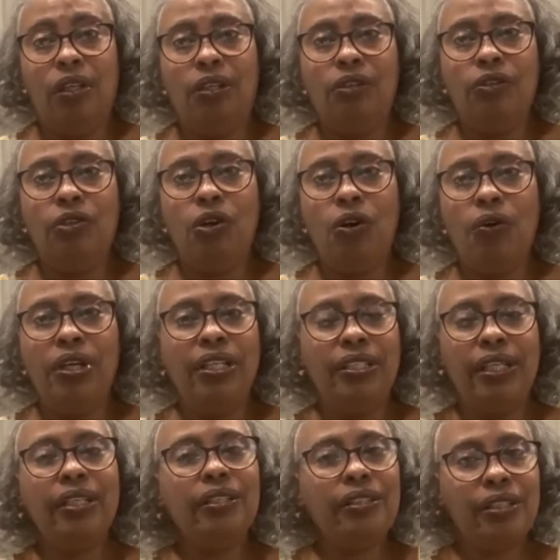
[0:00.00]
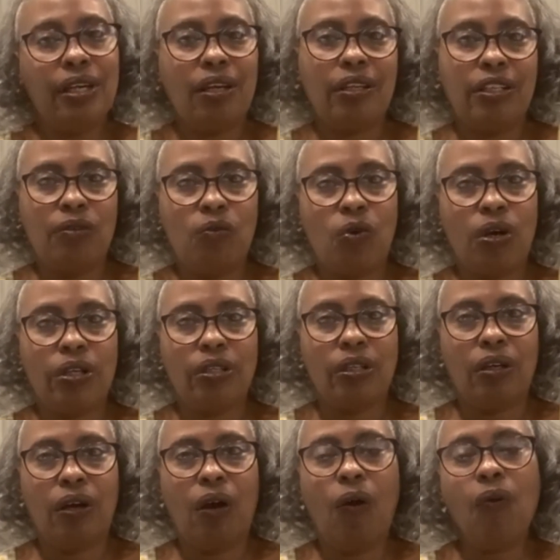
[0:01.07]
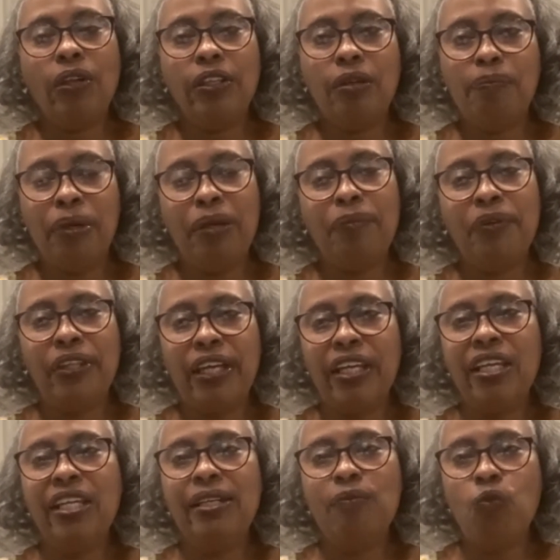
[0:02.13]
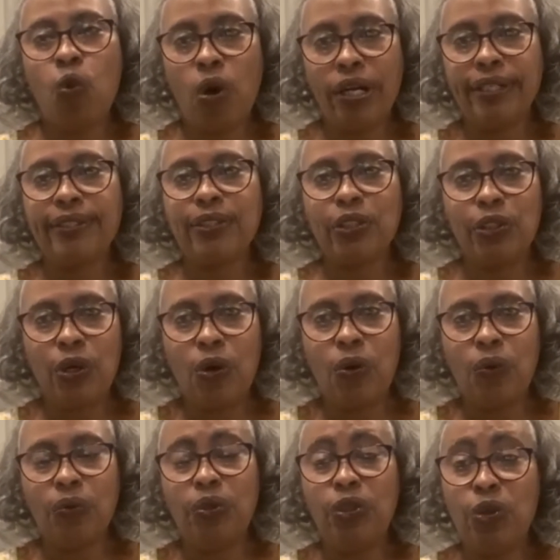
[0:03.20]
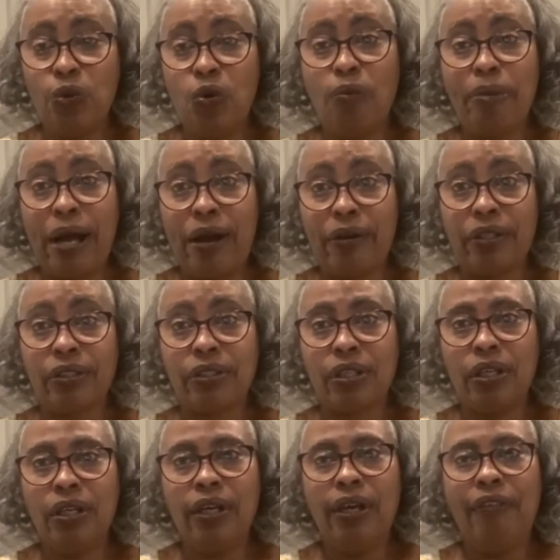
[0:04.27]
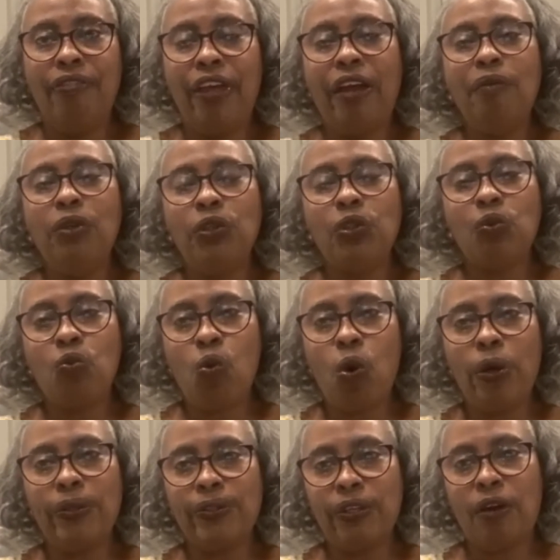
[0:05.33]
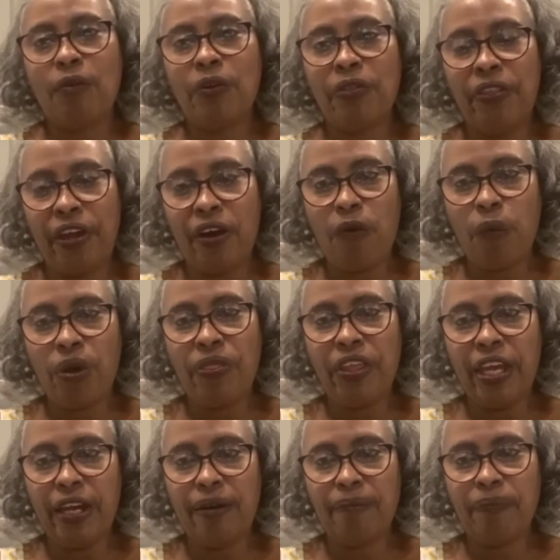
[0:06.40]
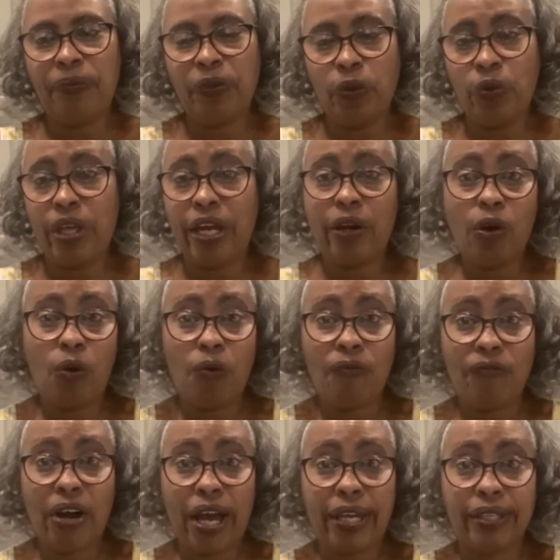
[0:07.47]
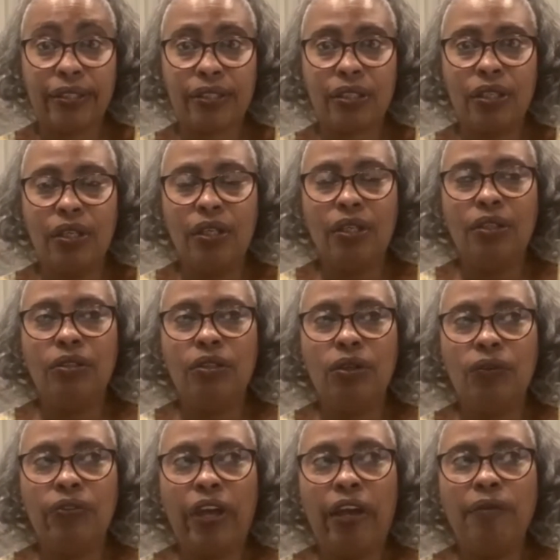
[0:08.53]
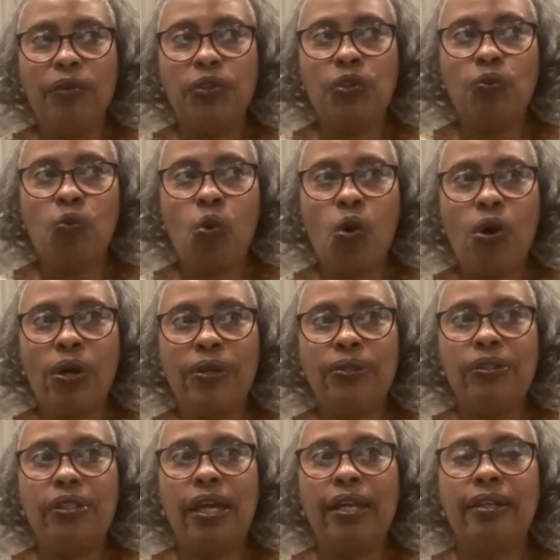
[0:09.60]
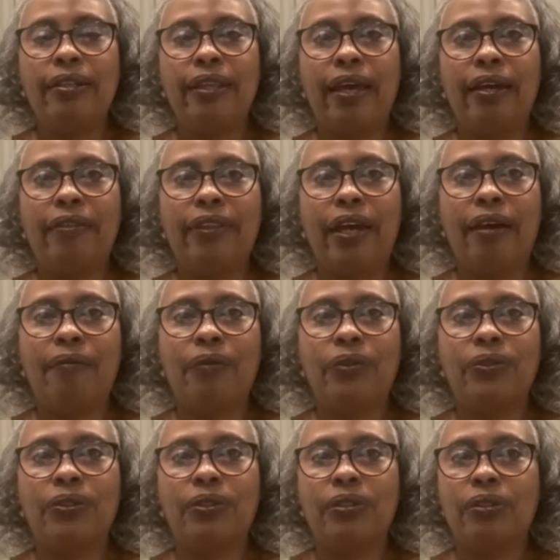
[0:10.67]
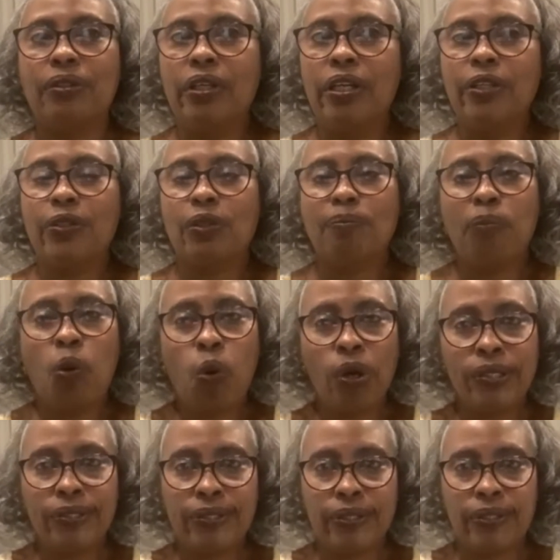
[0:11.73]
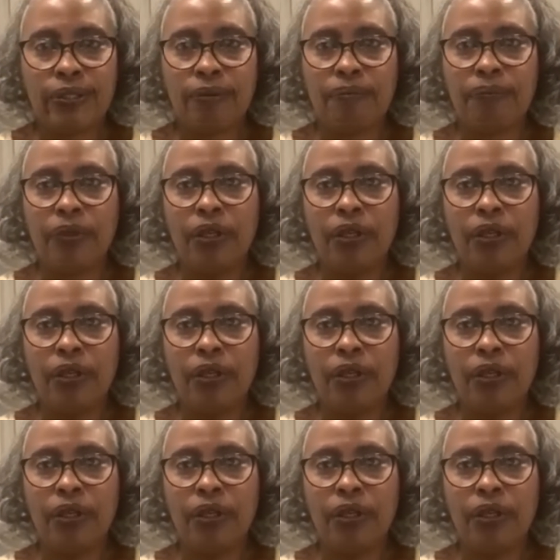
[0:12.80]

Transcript: You know, he didn't tell anyone. Only the people that he wanted to know knew about it. They was the ones that were there with him through that whole fight. You know, they was the ones that was his support system,